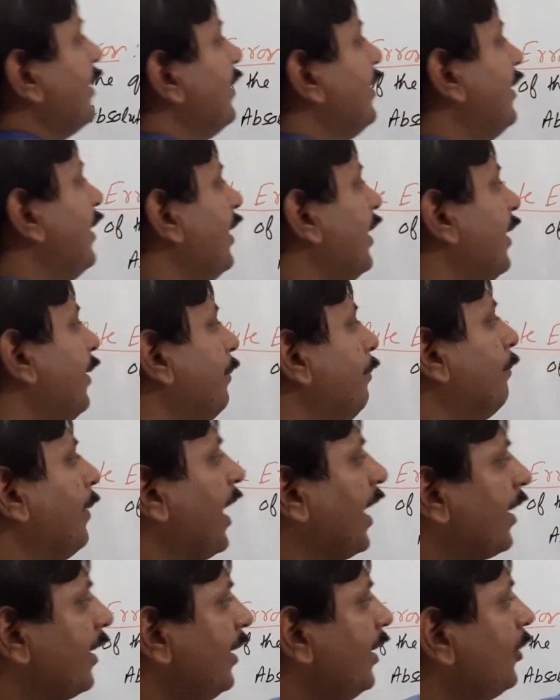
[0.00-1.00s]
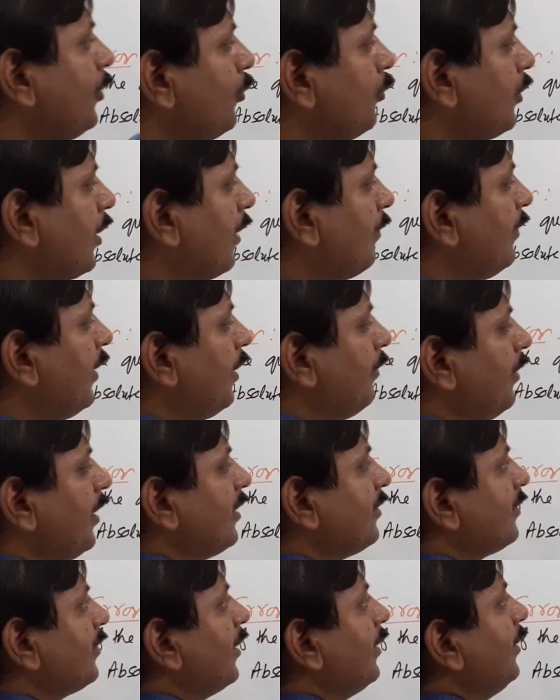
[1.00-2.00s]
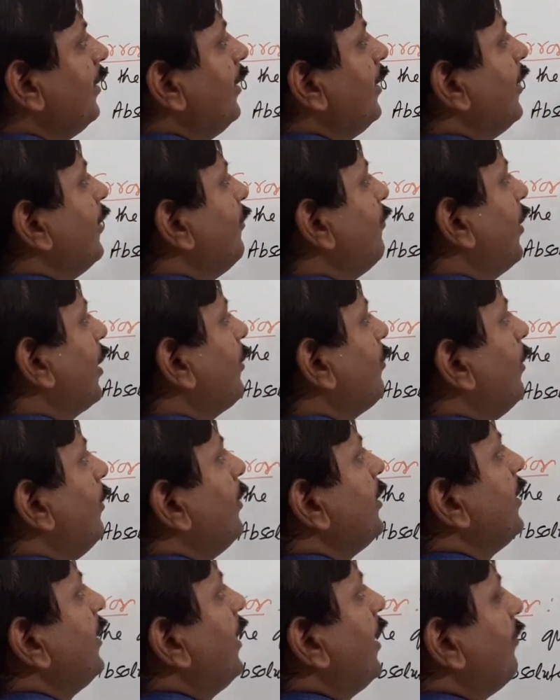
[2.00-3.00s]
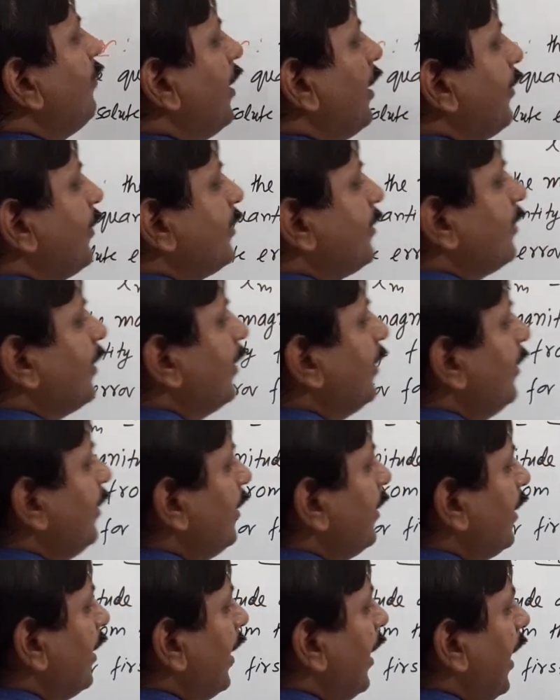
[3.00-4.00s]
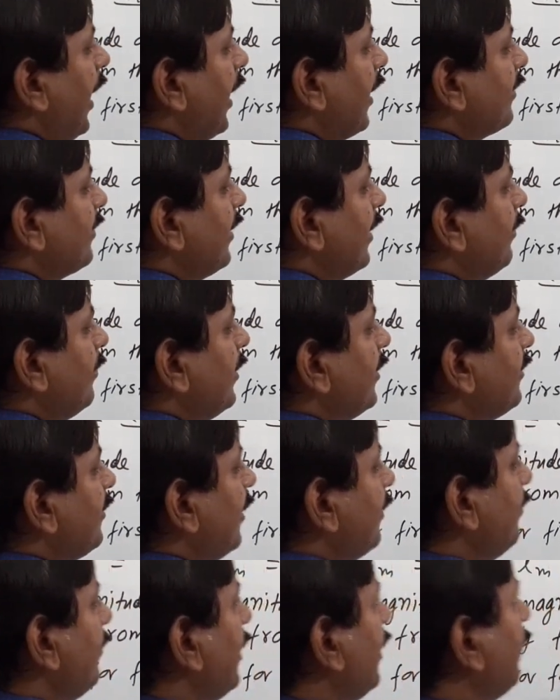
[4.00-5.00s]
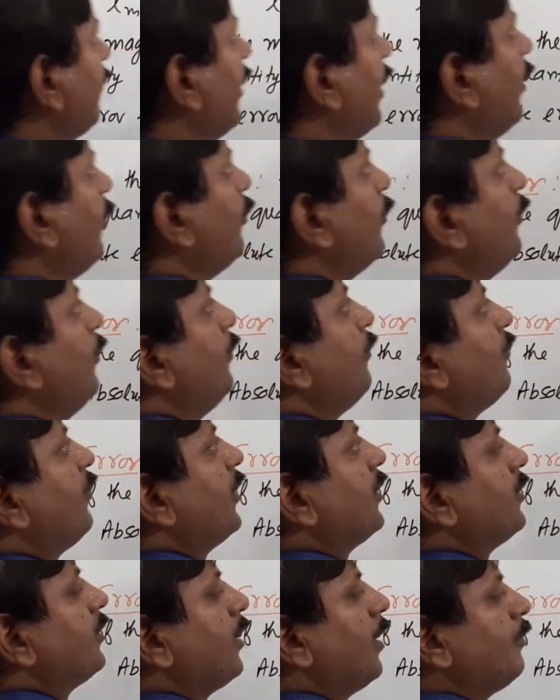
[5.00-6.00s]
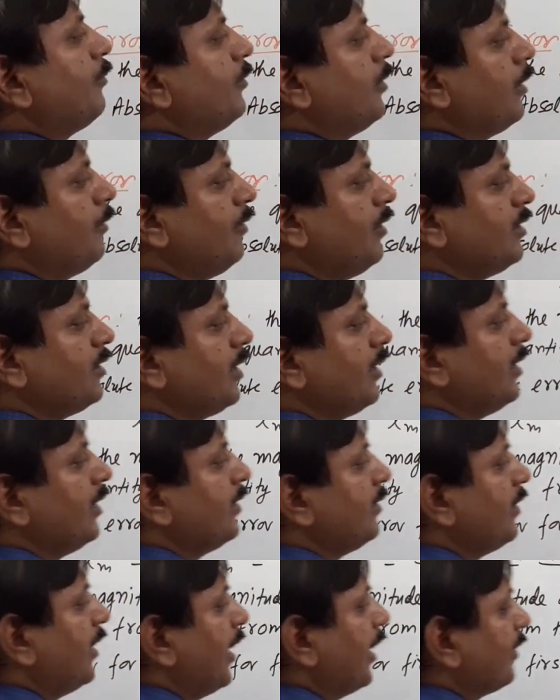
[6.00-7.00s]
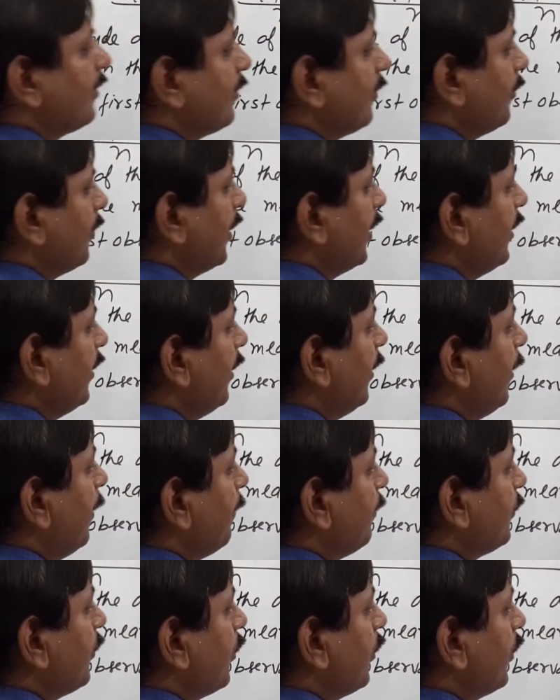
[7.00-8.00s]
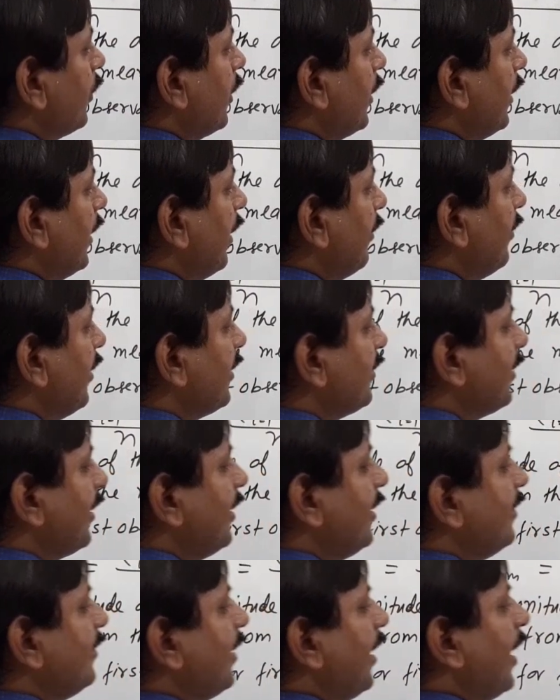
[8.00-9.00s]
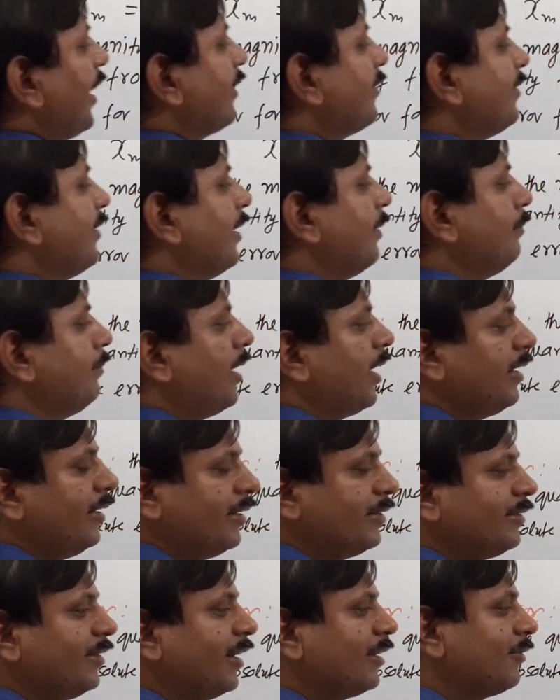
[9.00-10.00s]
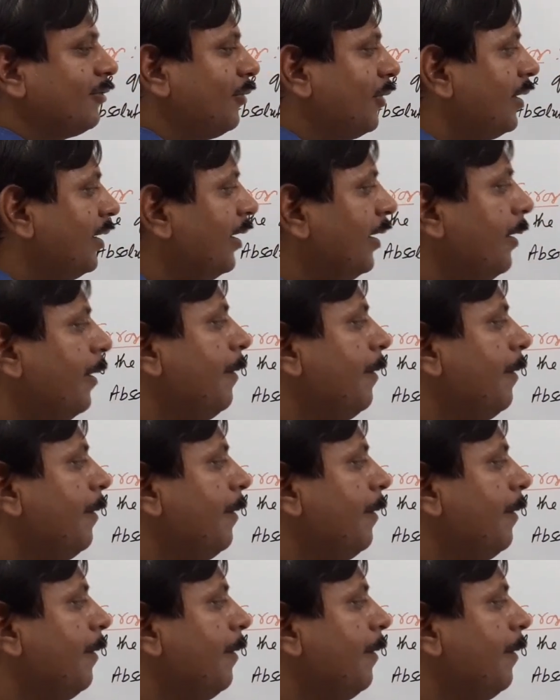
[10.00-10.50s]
The magnitude of deviation. What will be the deviation? xm is the mean value. First observation is x1. So deviation is xm minus x1.